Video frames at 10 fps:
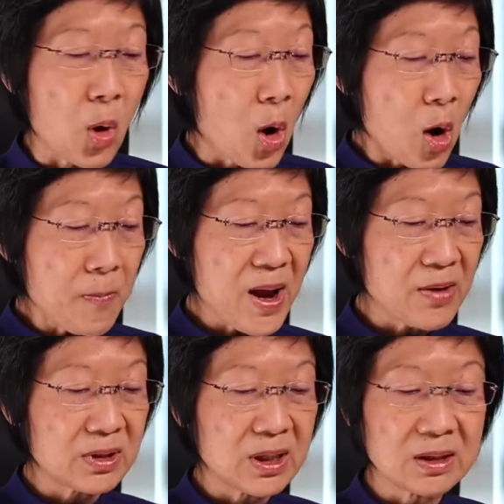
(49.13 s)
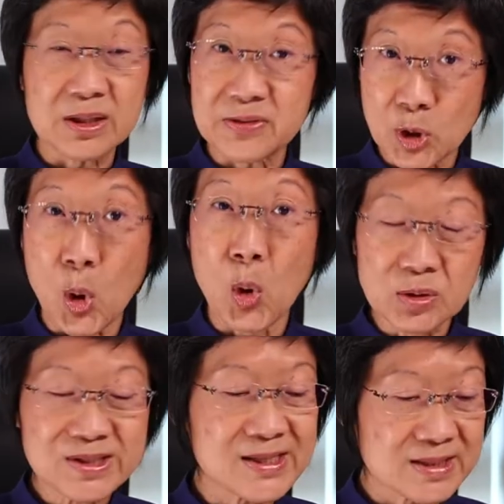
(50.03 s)
or parallel in the
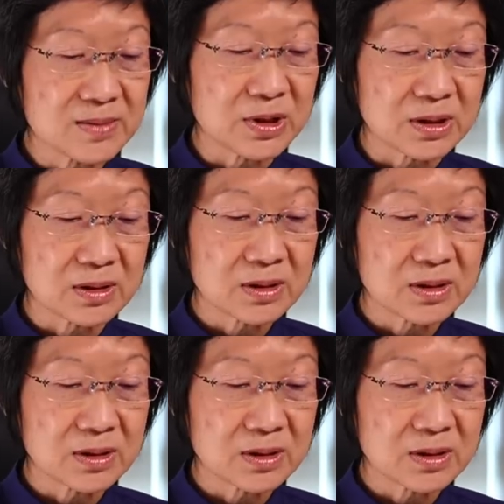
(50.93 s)
Old Testament.